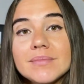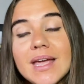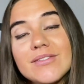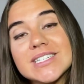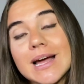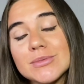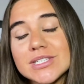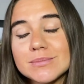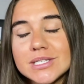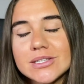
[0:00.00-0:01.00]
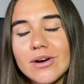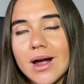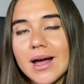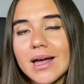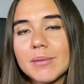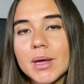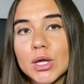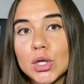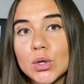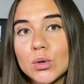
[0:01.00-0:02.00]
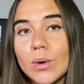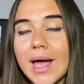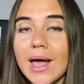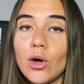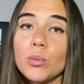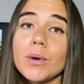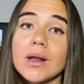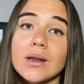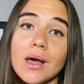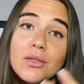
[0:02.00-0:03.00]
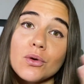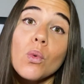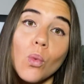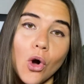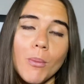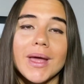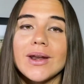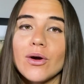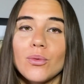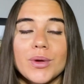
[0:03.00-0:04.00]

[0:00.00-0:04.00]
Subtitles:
every time you subscribe you help another woman